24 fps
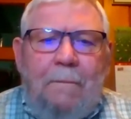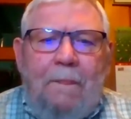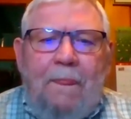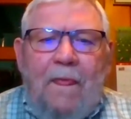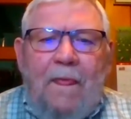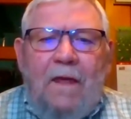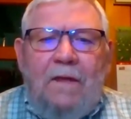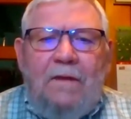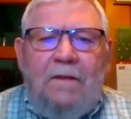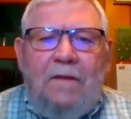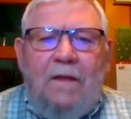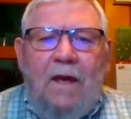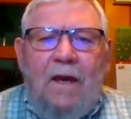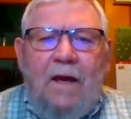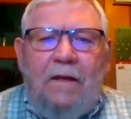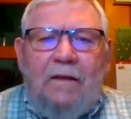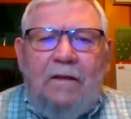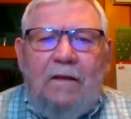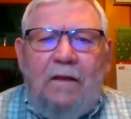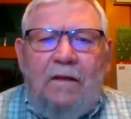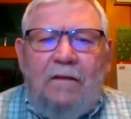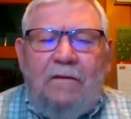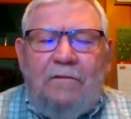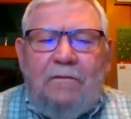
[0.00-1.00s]

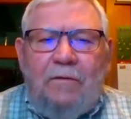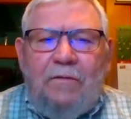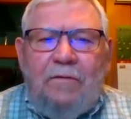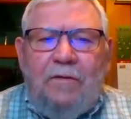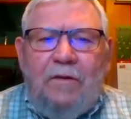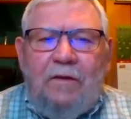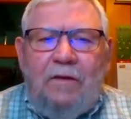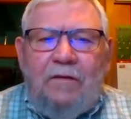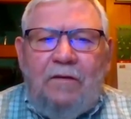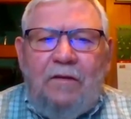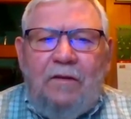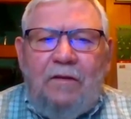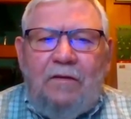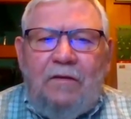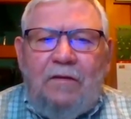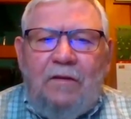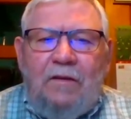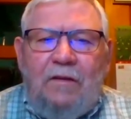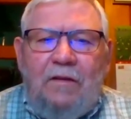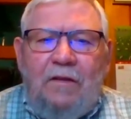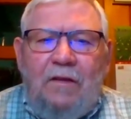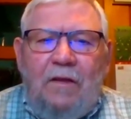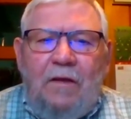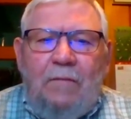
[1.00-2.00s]
I still think that
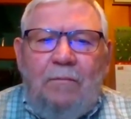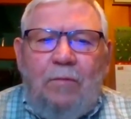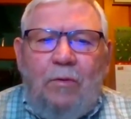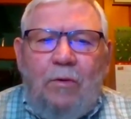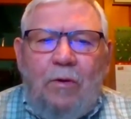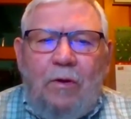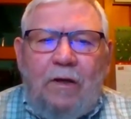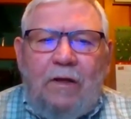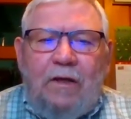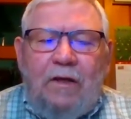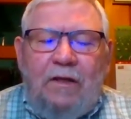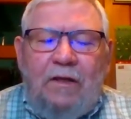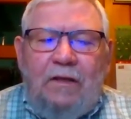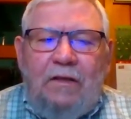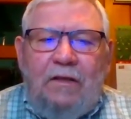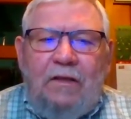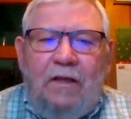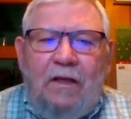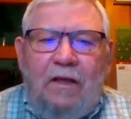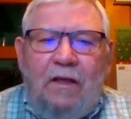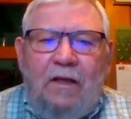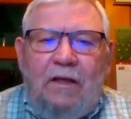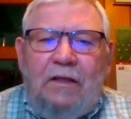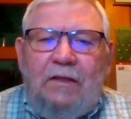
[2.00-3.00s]
the pork
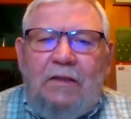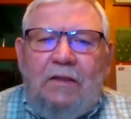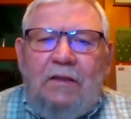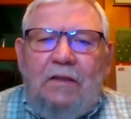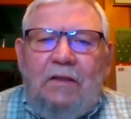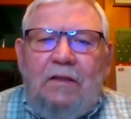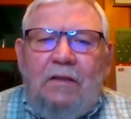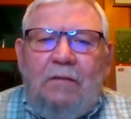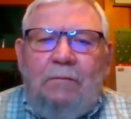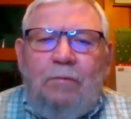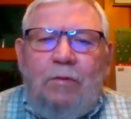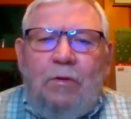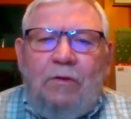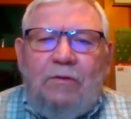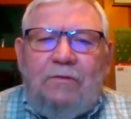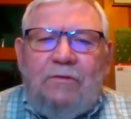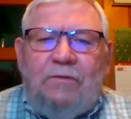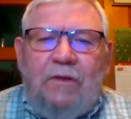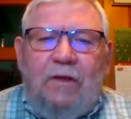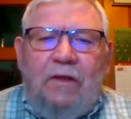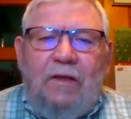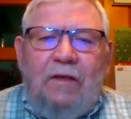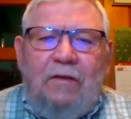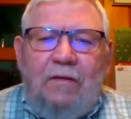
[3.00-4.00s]
and
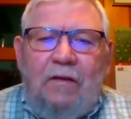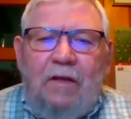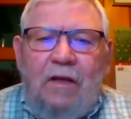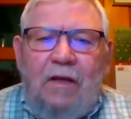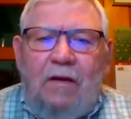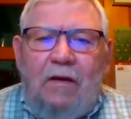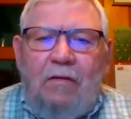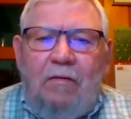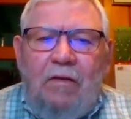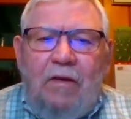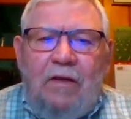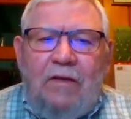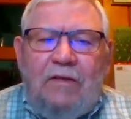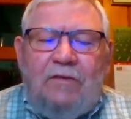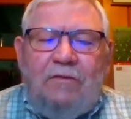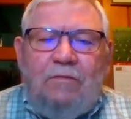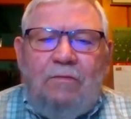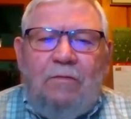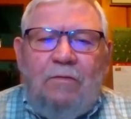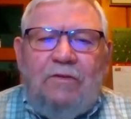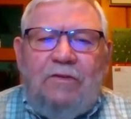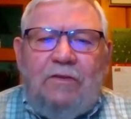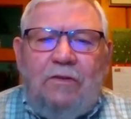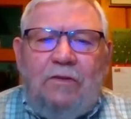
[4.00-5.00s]
poultry areas
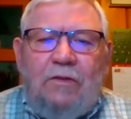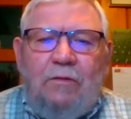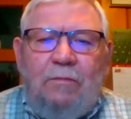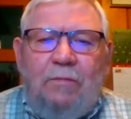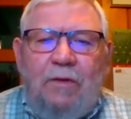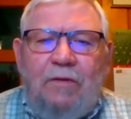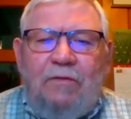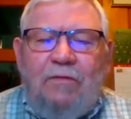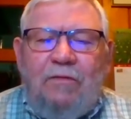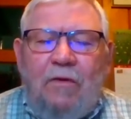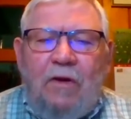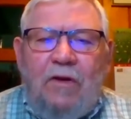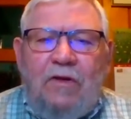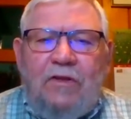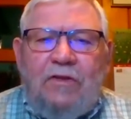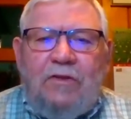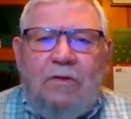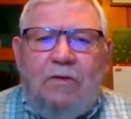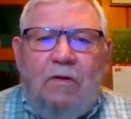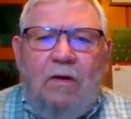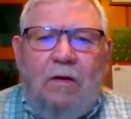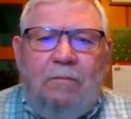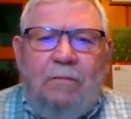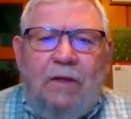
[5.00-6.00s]
will still be very
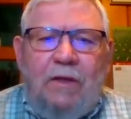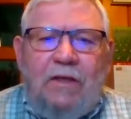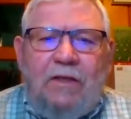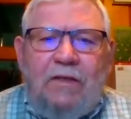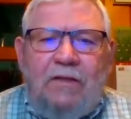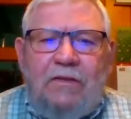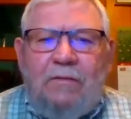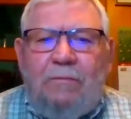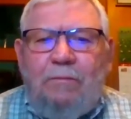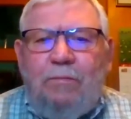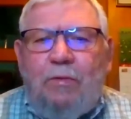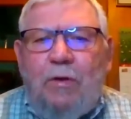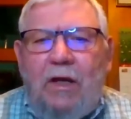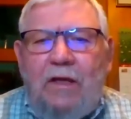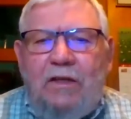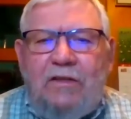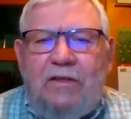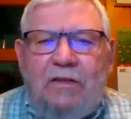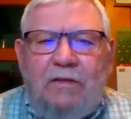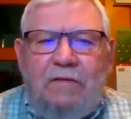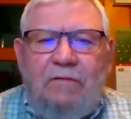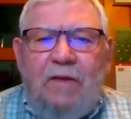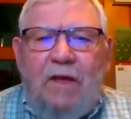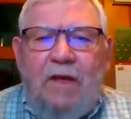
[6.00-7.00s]
strong because of
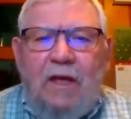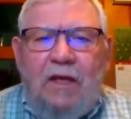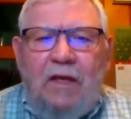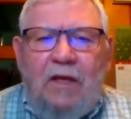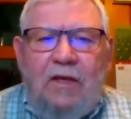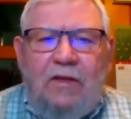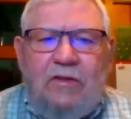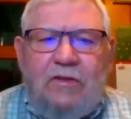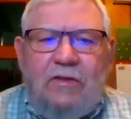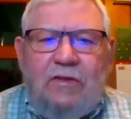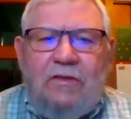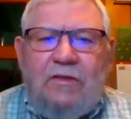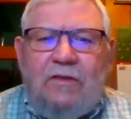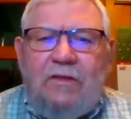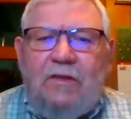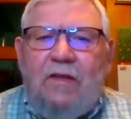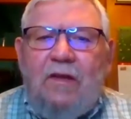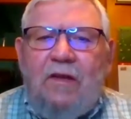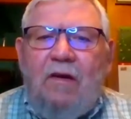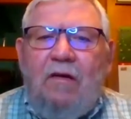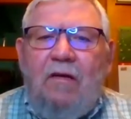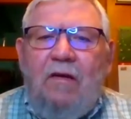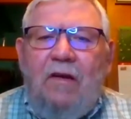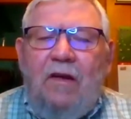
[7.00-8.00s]
price advantages
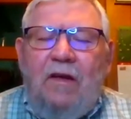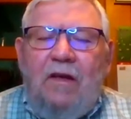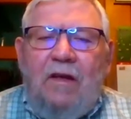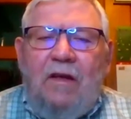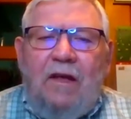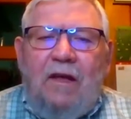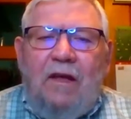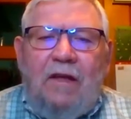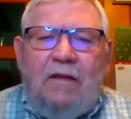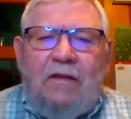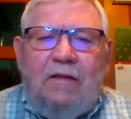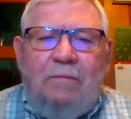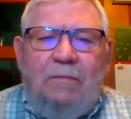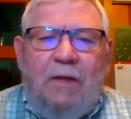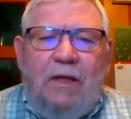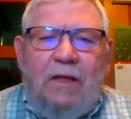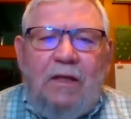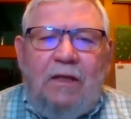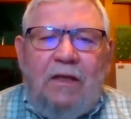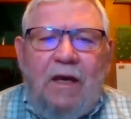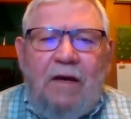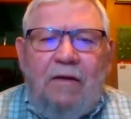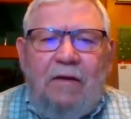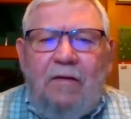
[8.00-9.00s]
there at the
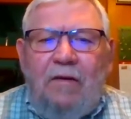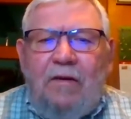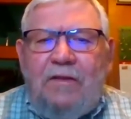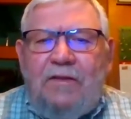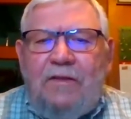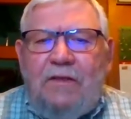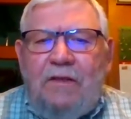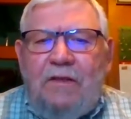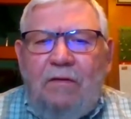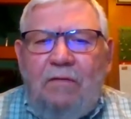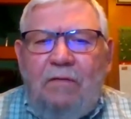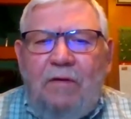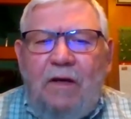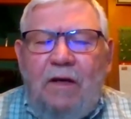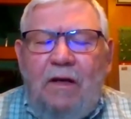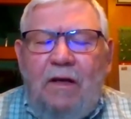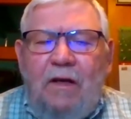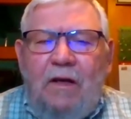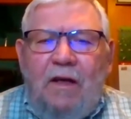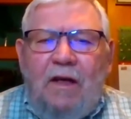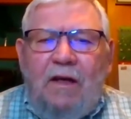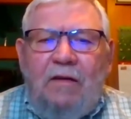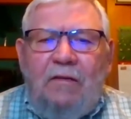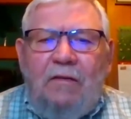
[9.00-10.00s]
meat counter. So I
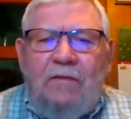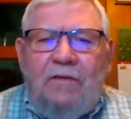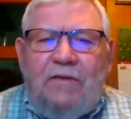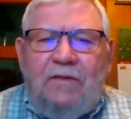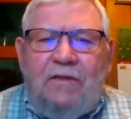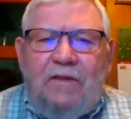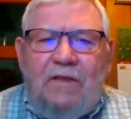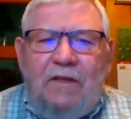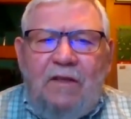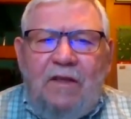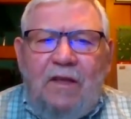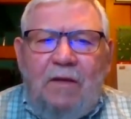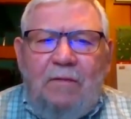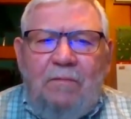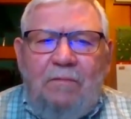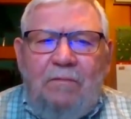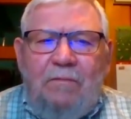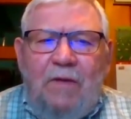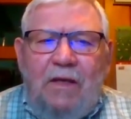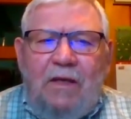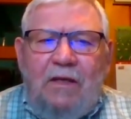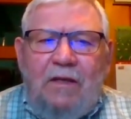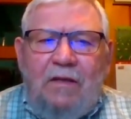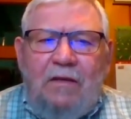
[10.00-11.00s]
don't see them
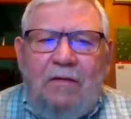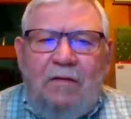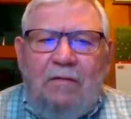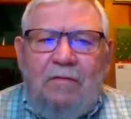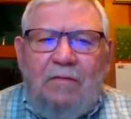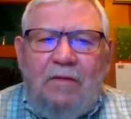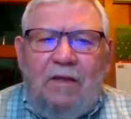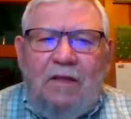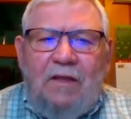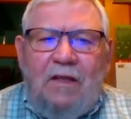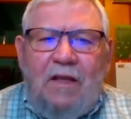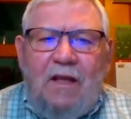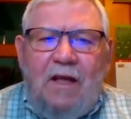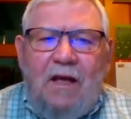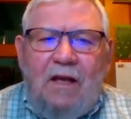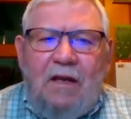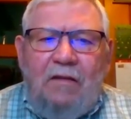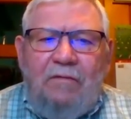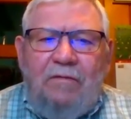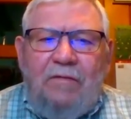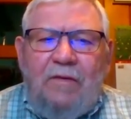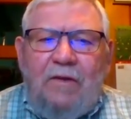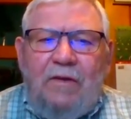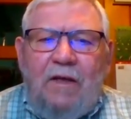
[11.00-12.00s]
making a lot
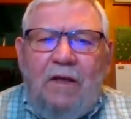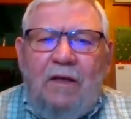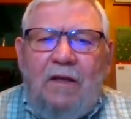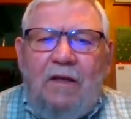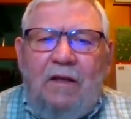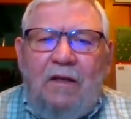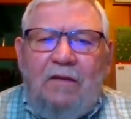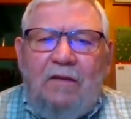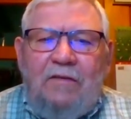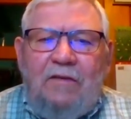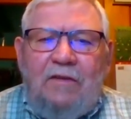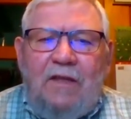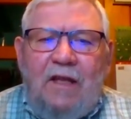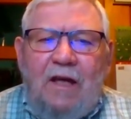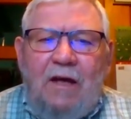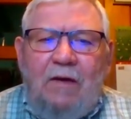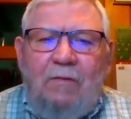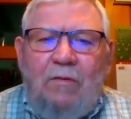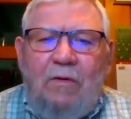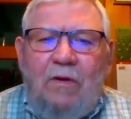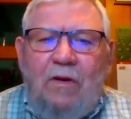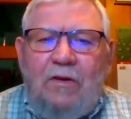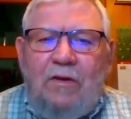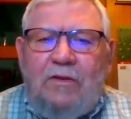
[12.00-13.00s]
of
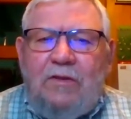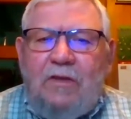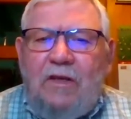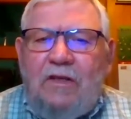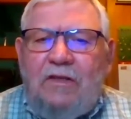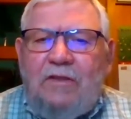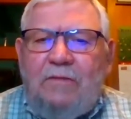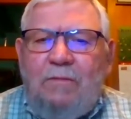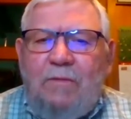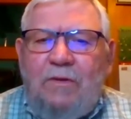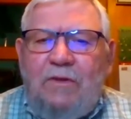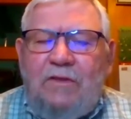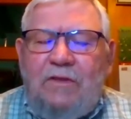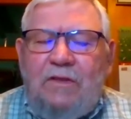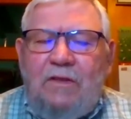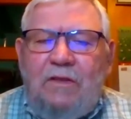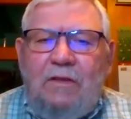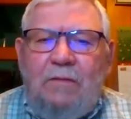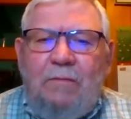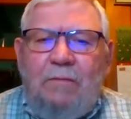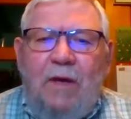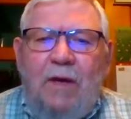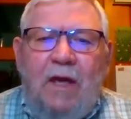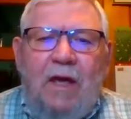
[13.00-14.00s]
downward adjustments
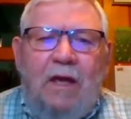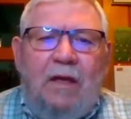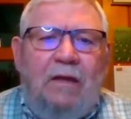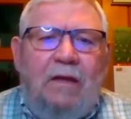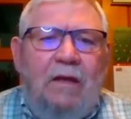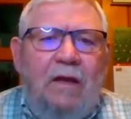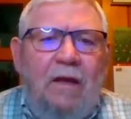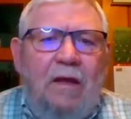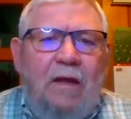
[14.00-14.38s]
in demand